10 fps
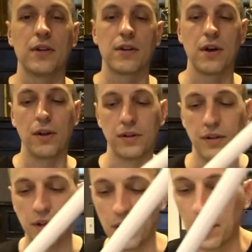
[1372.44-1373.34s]

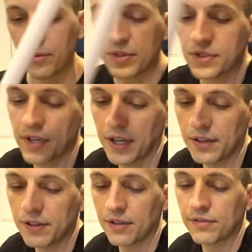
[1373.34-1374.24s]
color, uh, which I can
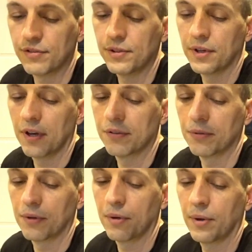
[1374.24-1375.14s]
test for you guys
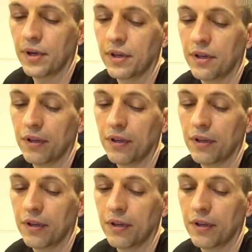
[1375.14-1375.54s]
real quick.